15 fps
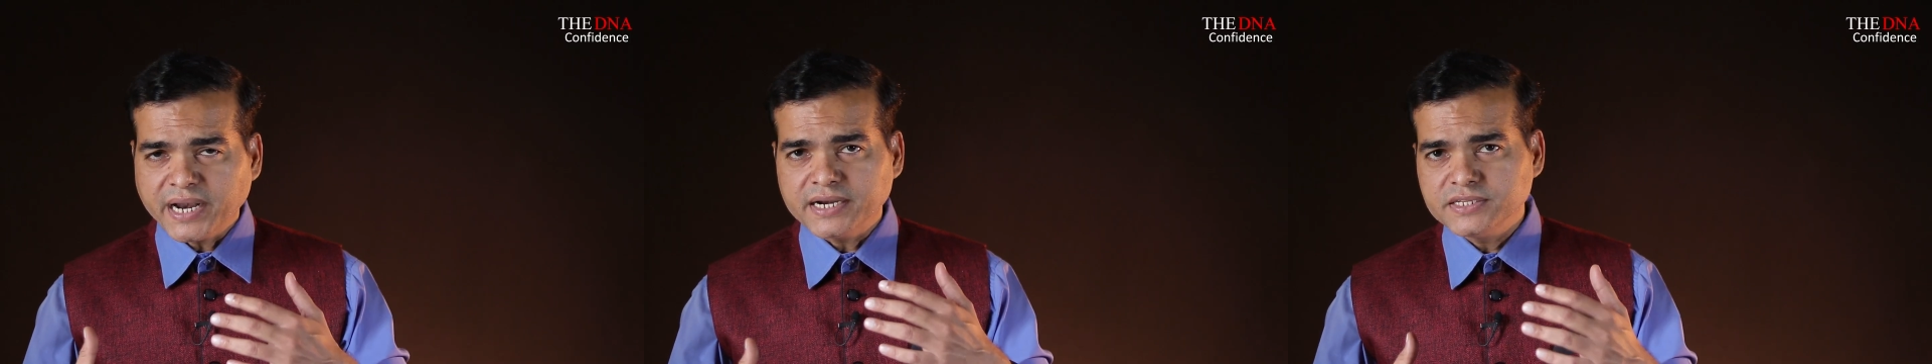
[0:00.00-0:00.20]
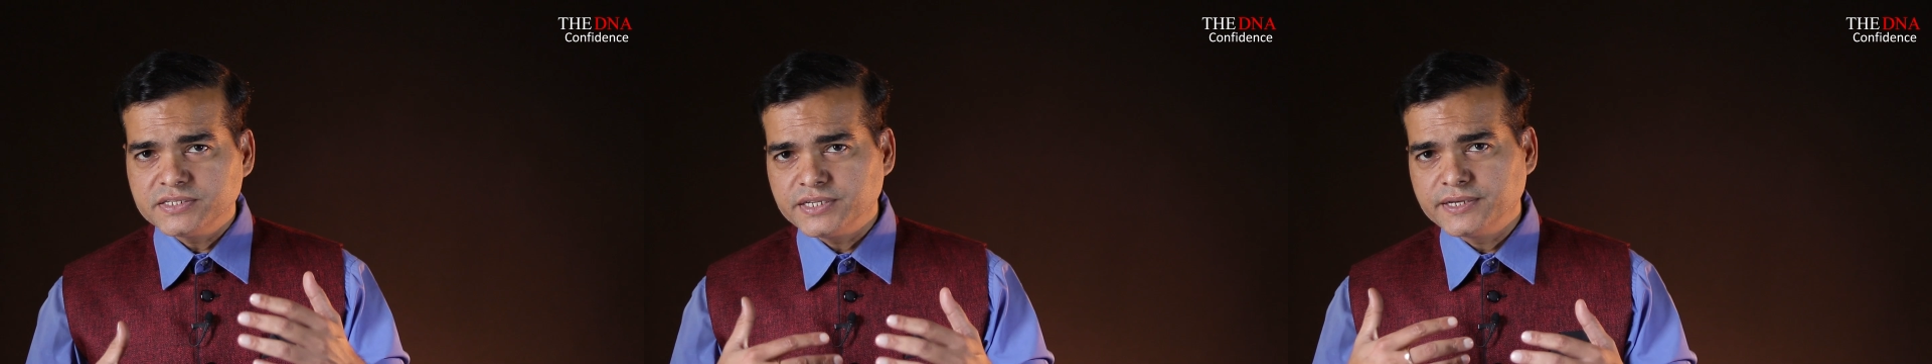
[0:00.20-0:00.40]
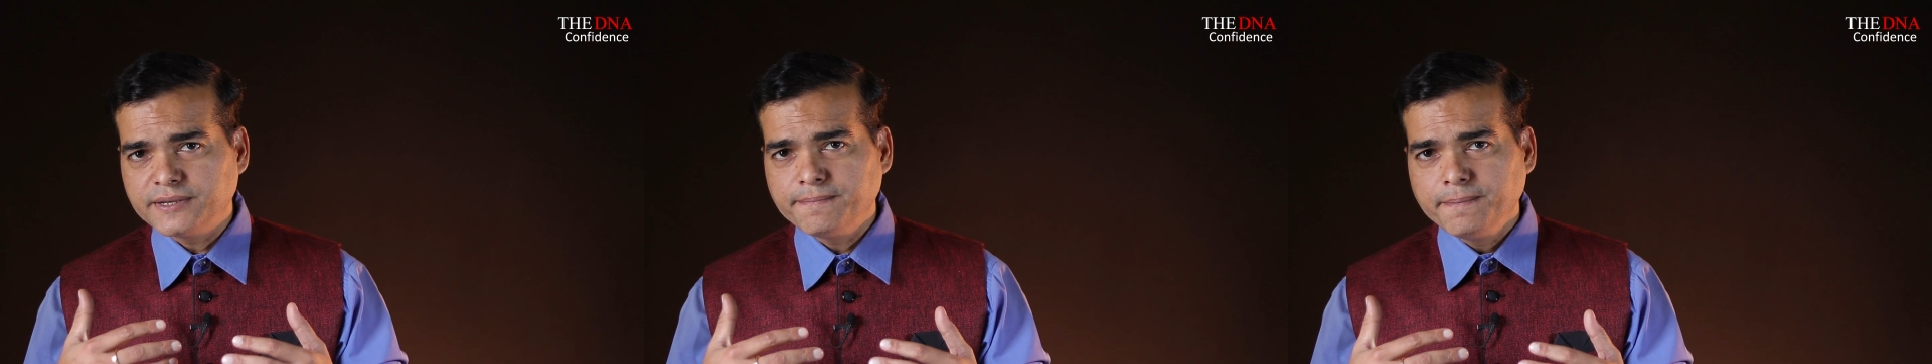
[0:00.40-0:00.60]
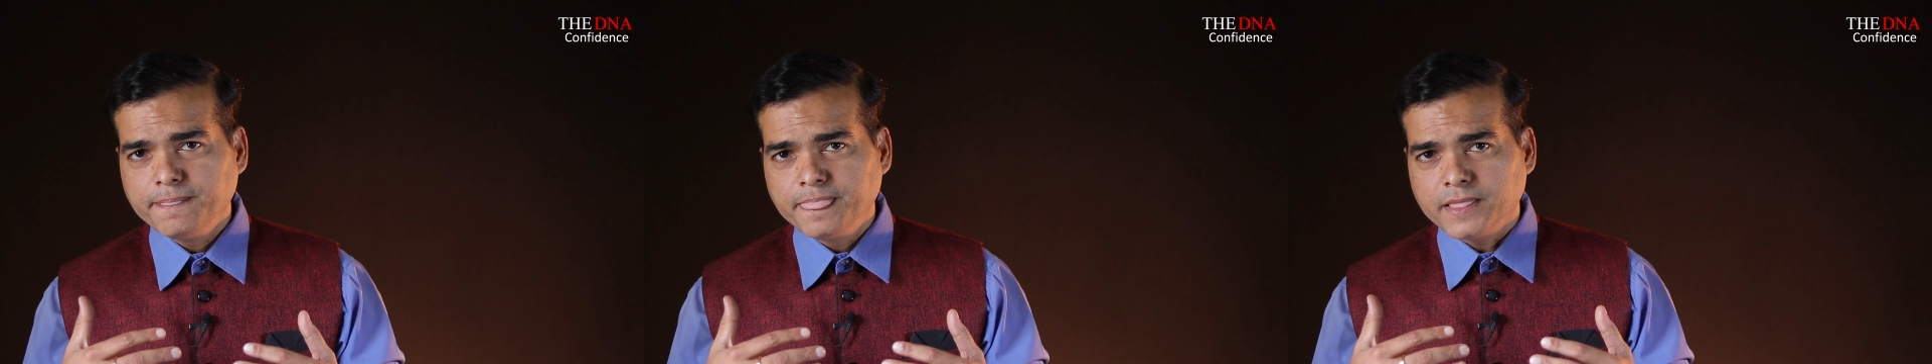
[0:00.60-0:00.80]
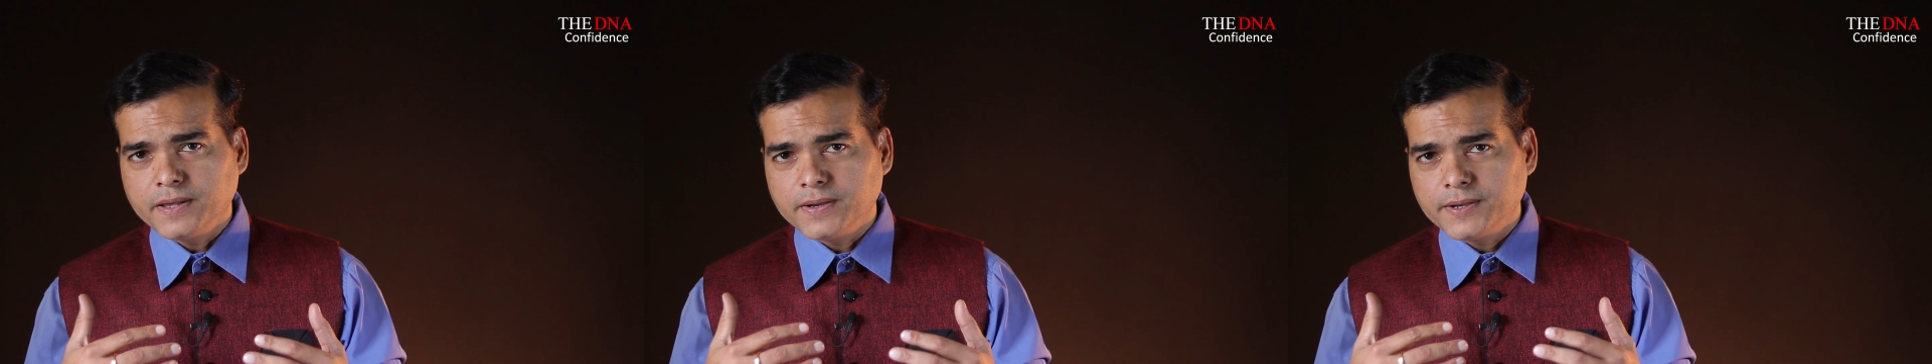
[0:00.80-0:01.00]
practicing
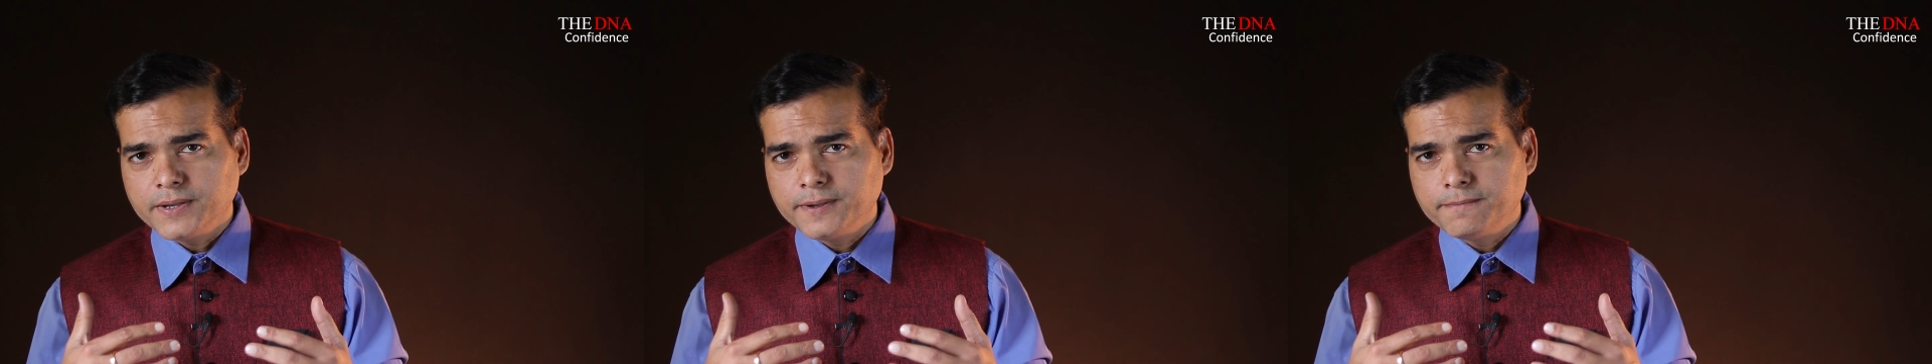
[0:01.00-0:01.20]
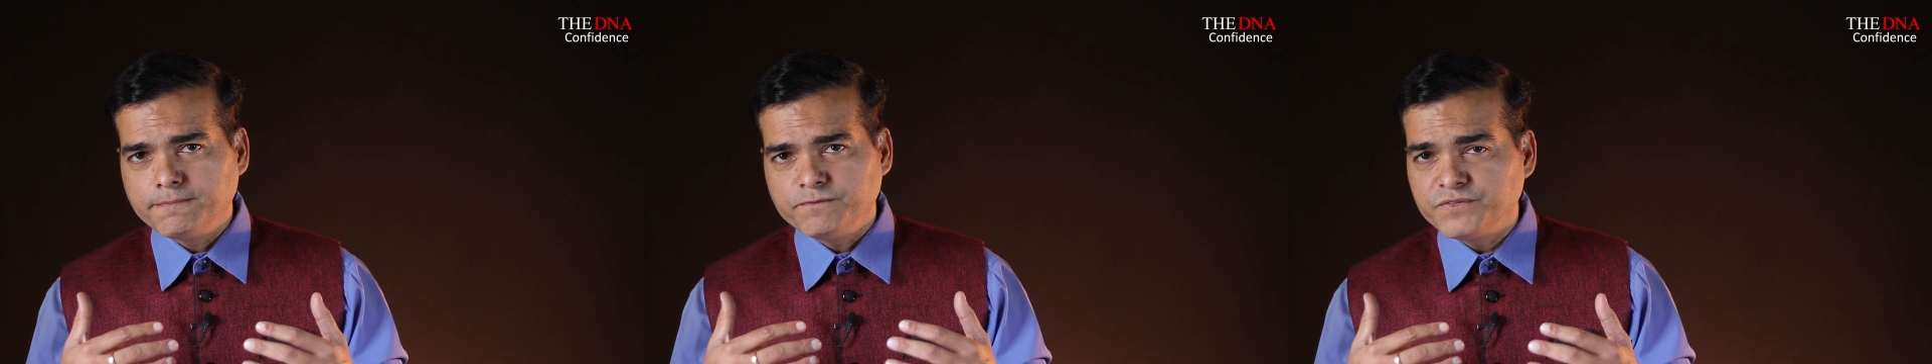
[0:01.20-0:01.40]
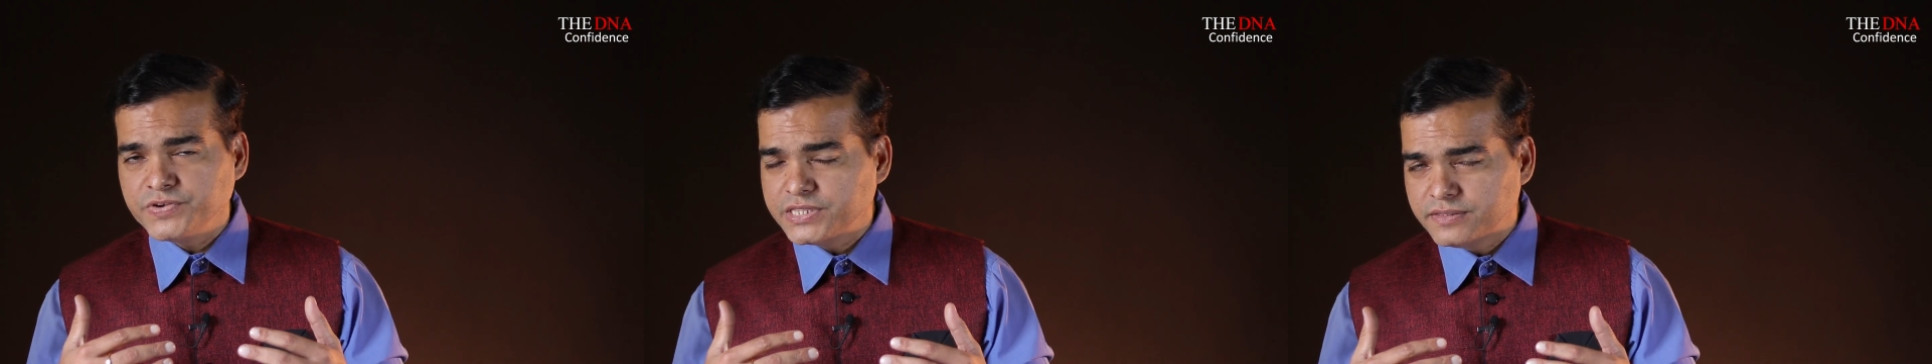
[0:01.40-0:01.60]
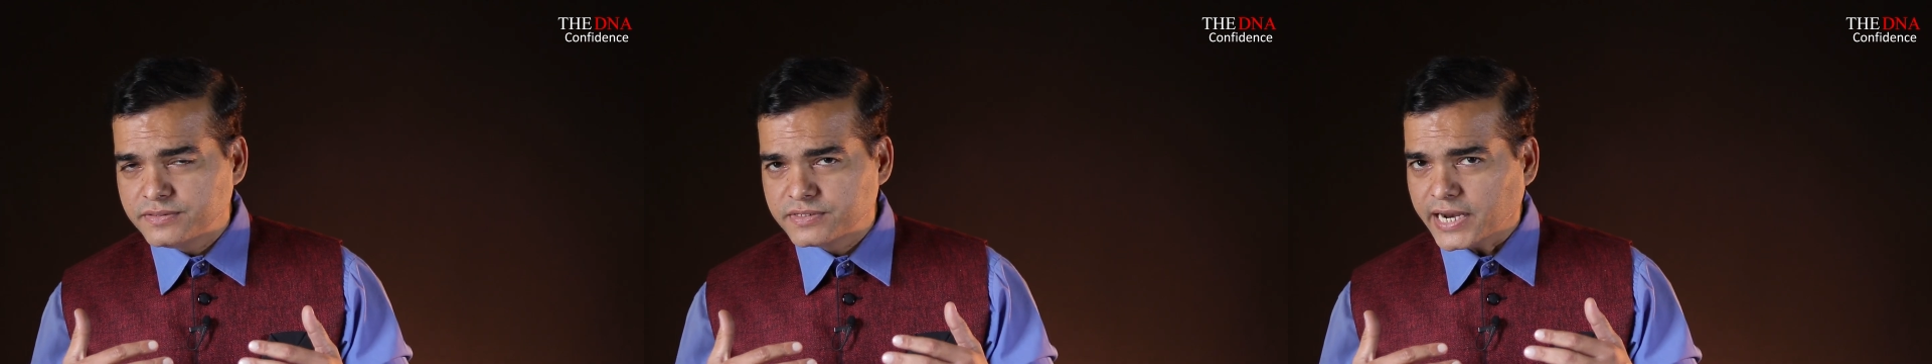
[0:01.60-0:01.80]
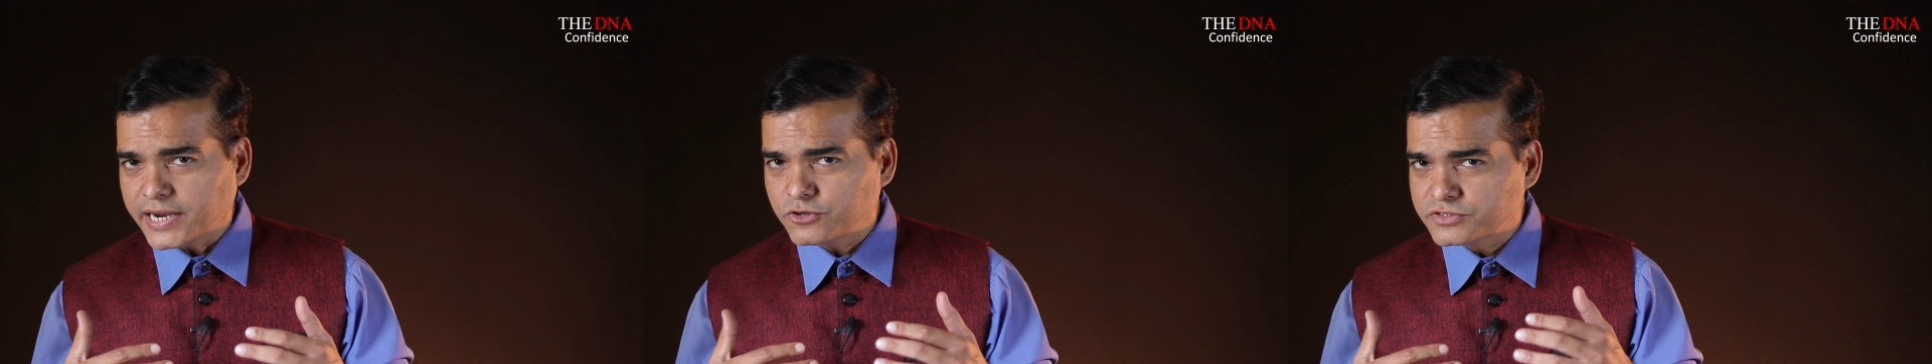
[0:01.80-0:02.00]
uh, with
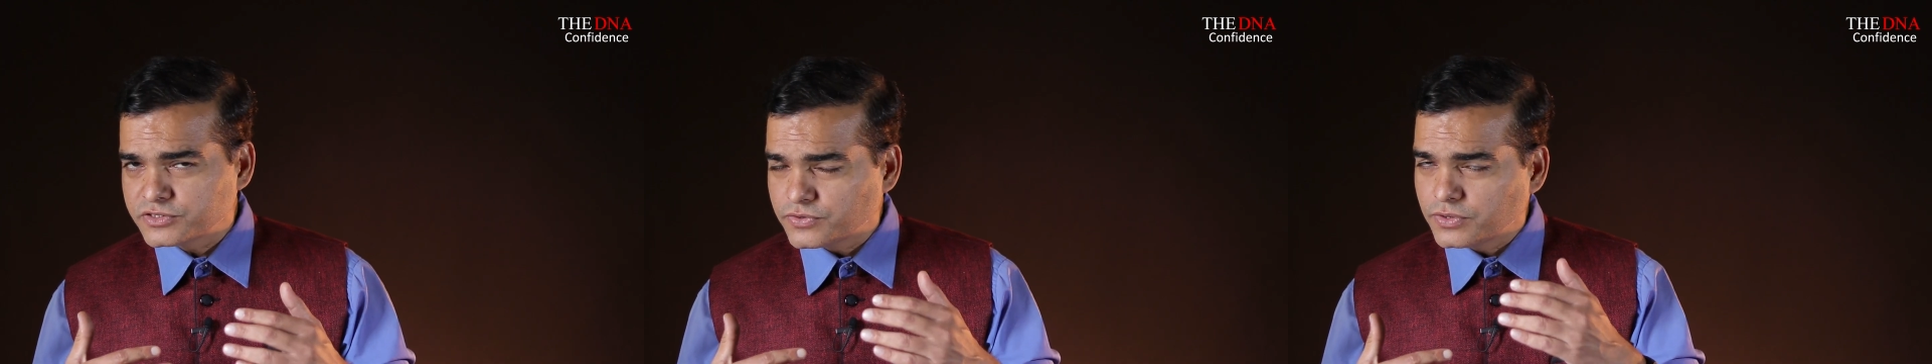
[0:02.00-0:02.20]
try,